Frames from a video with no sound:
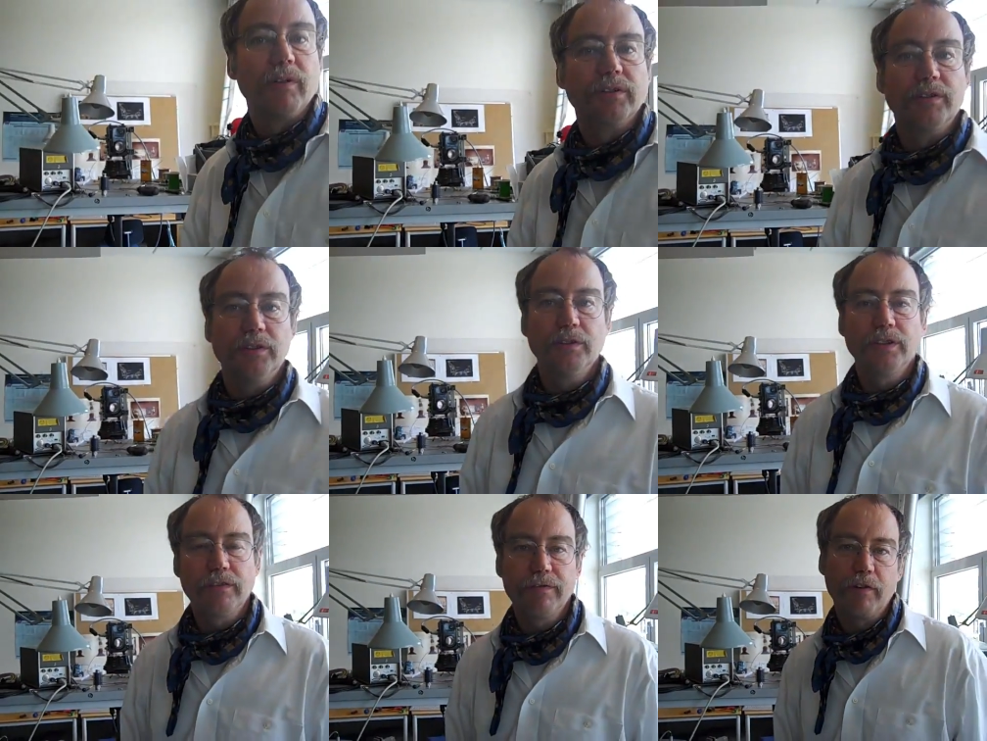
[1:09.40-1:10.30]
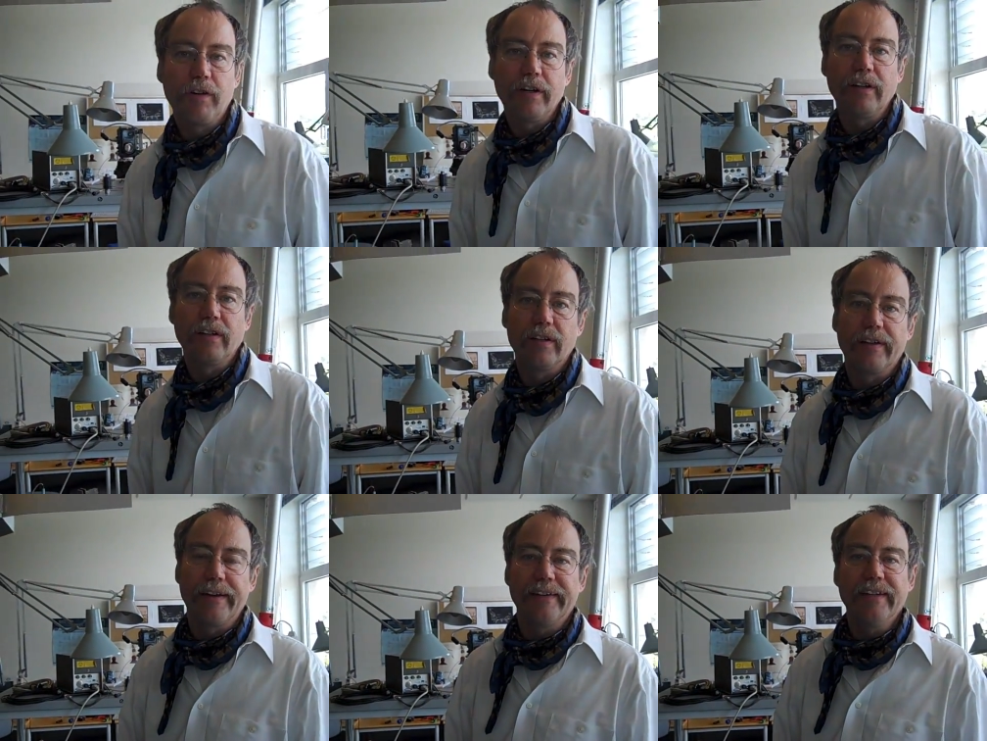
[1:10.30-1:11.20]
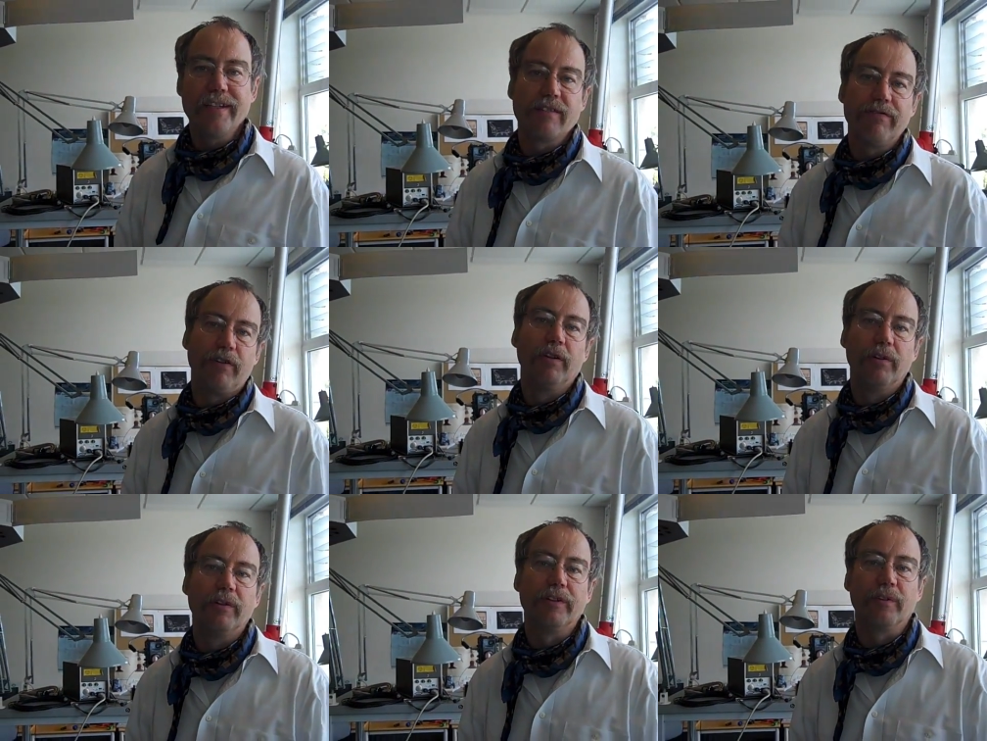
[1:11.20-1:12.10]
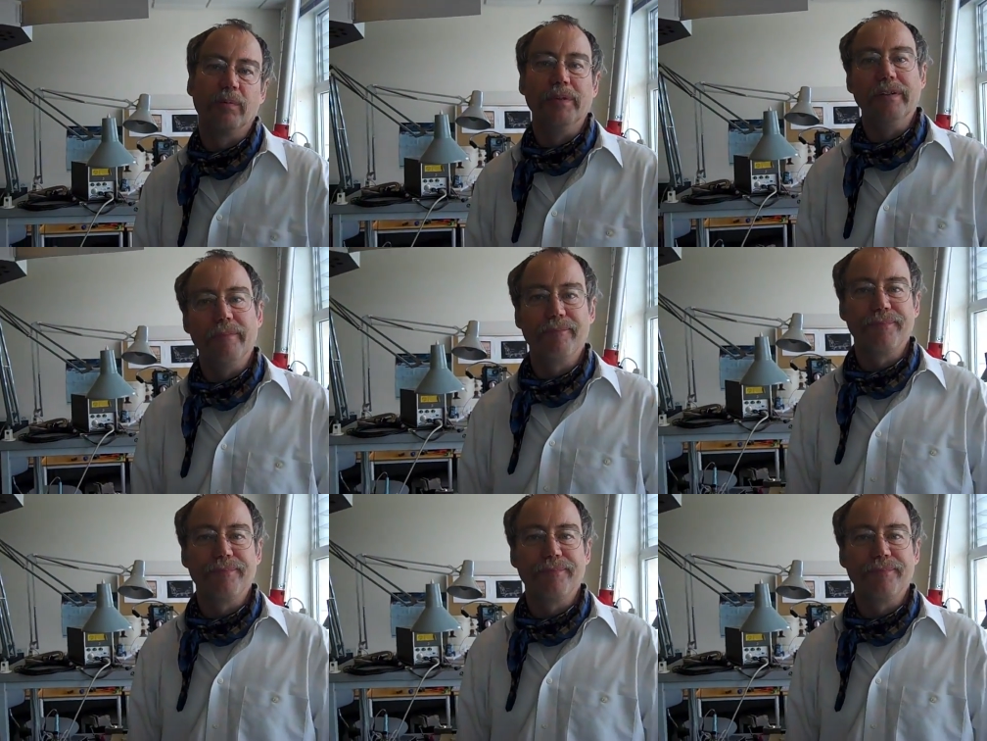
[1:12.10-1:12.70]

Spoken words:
want to use it for, at least for the Earth orbit.